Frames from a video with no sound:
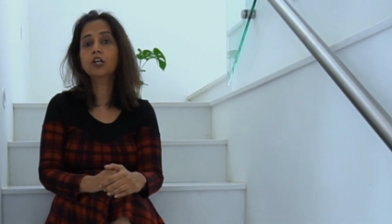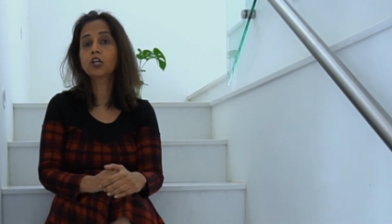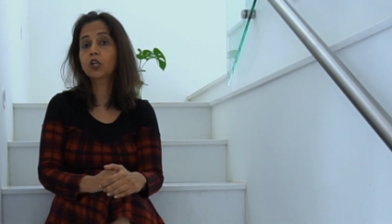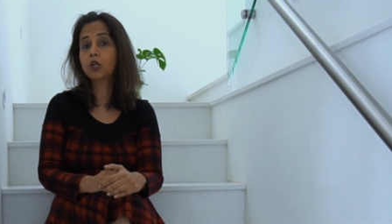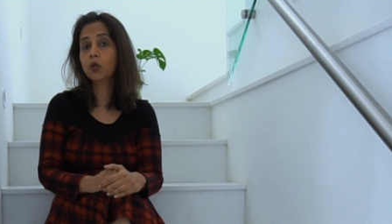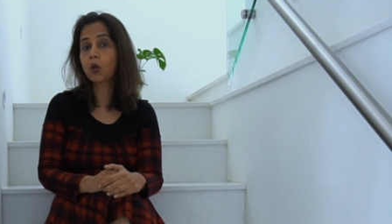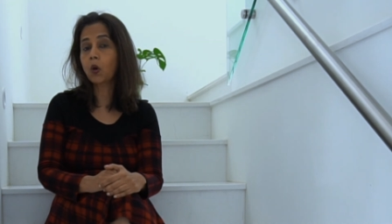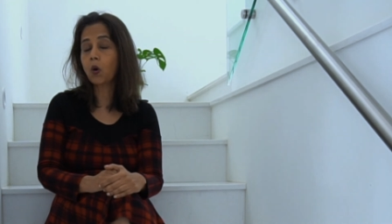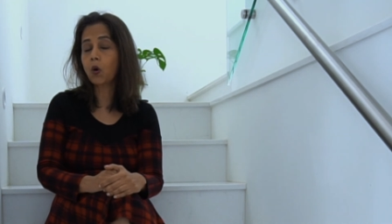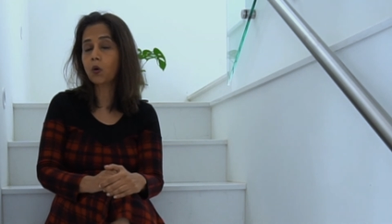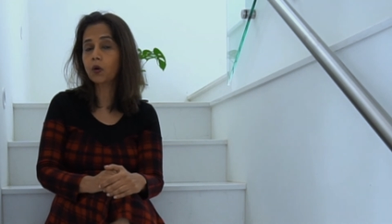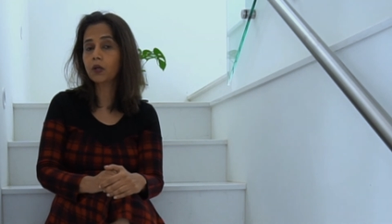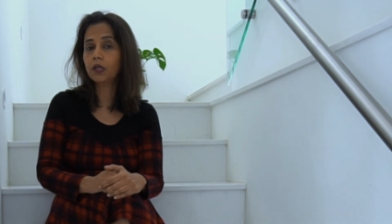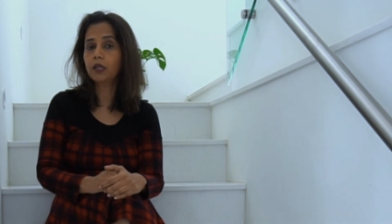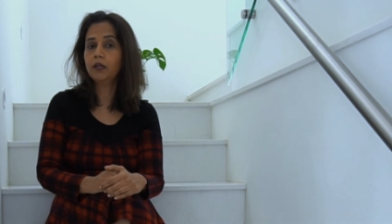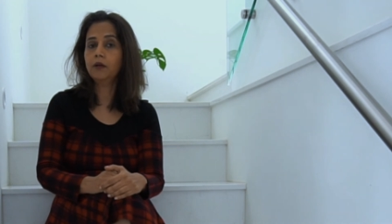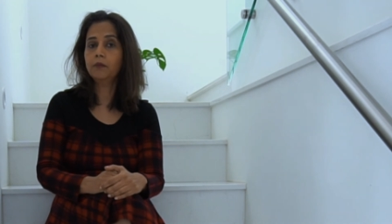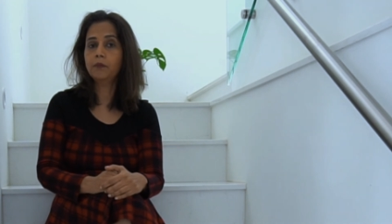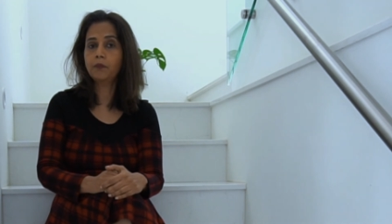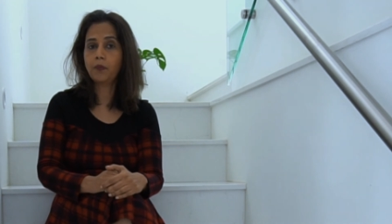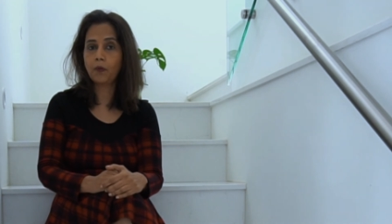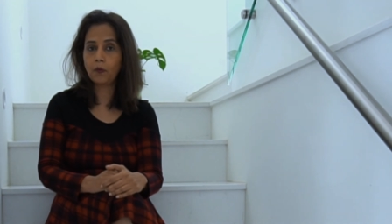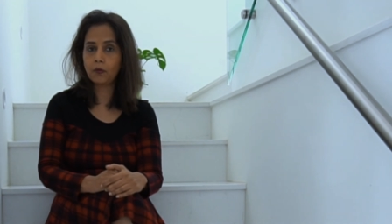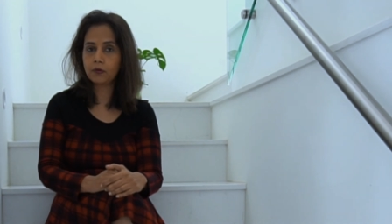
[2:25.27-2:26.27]
clog
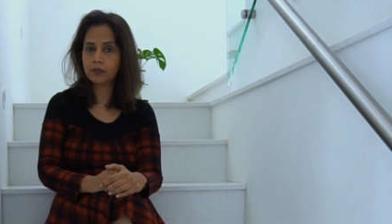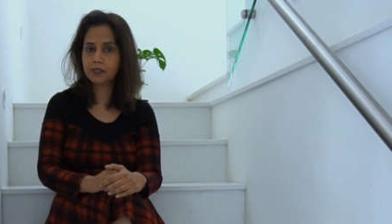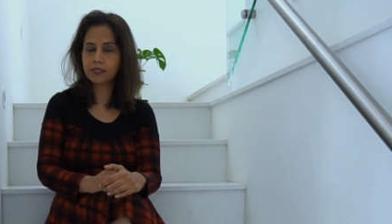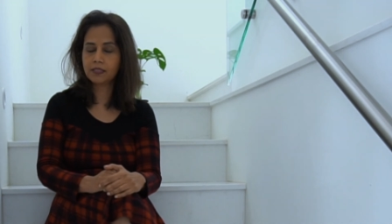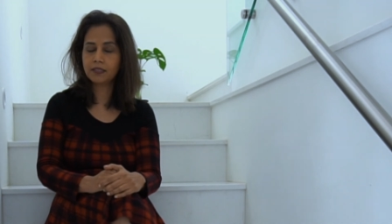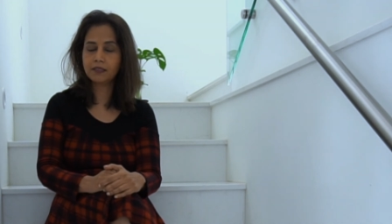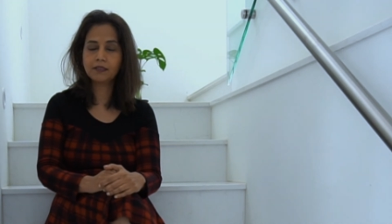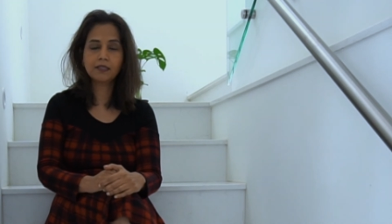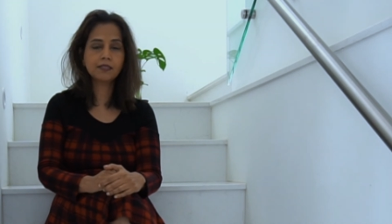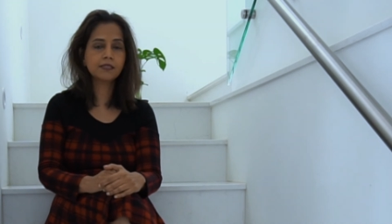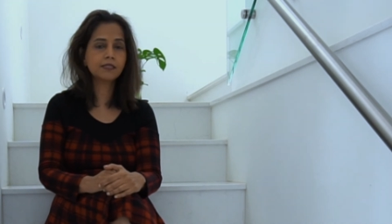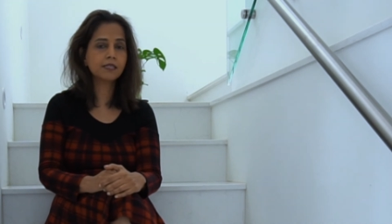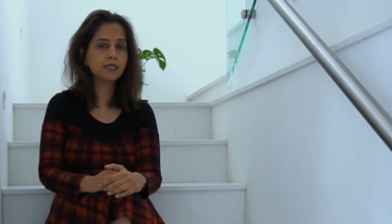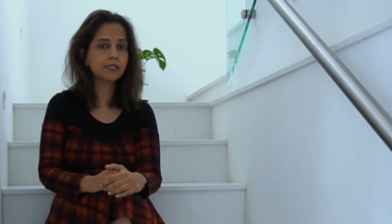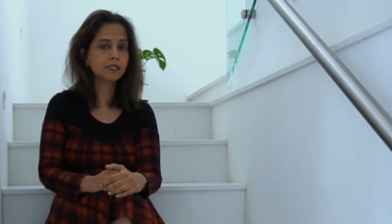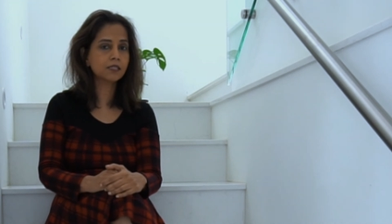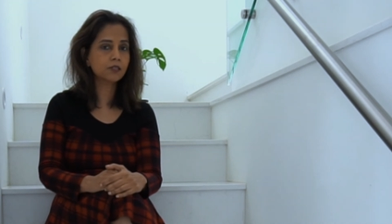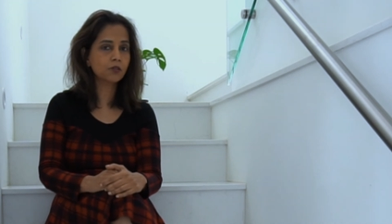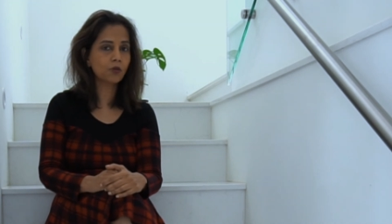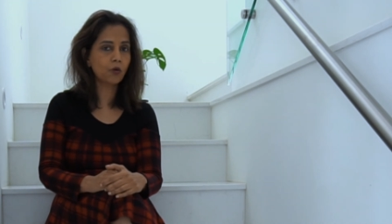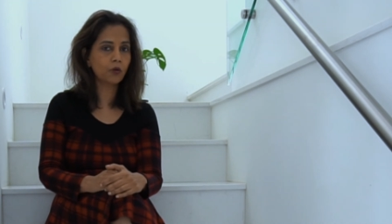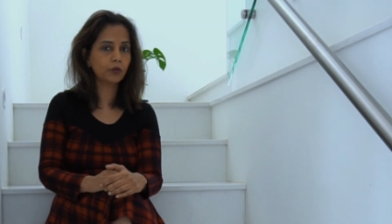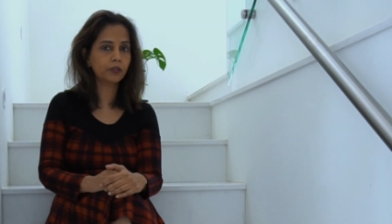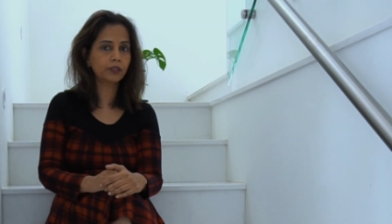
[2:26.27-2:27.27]
pores. This
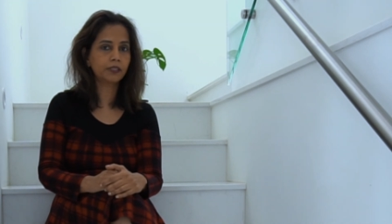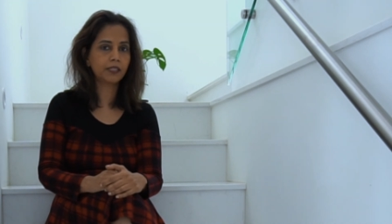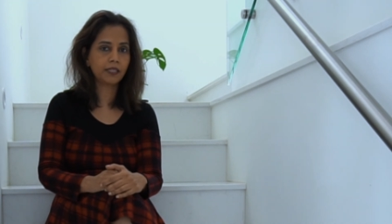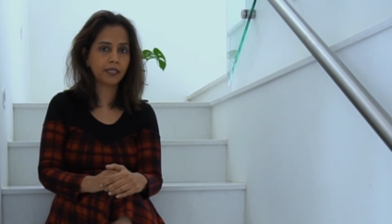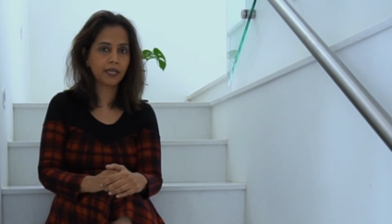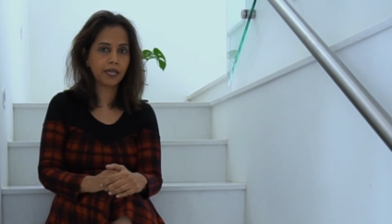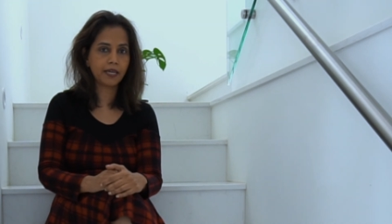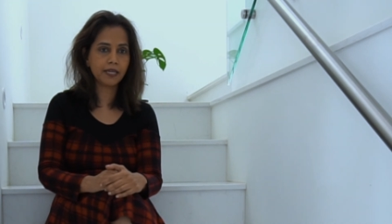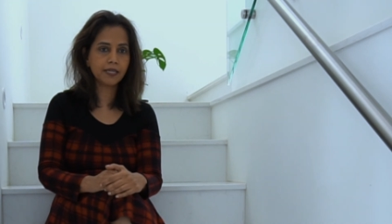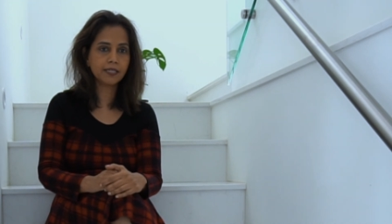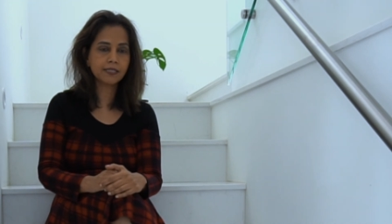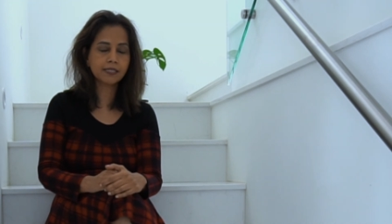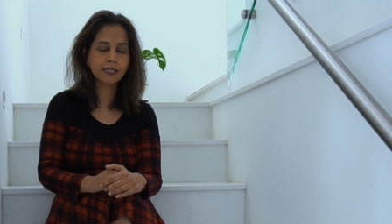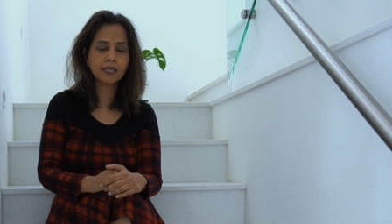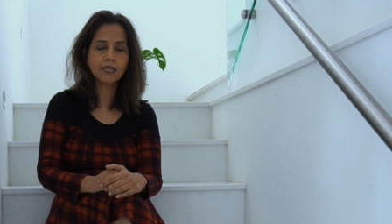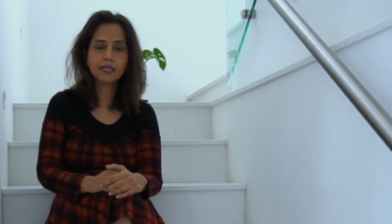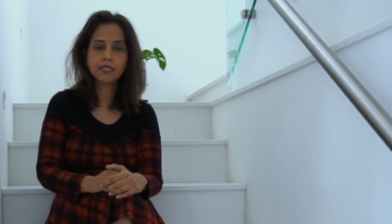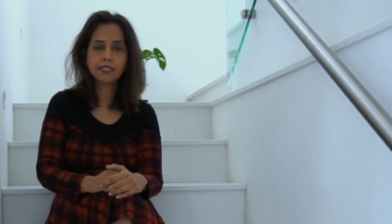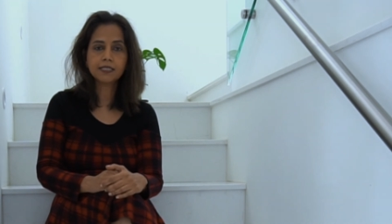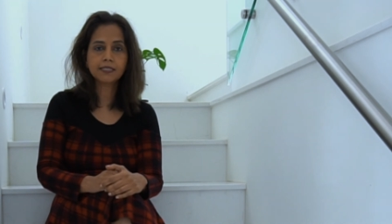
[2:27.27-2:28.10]
is not the case.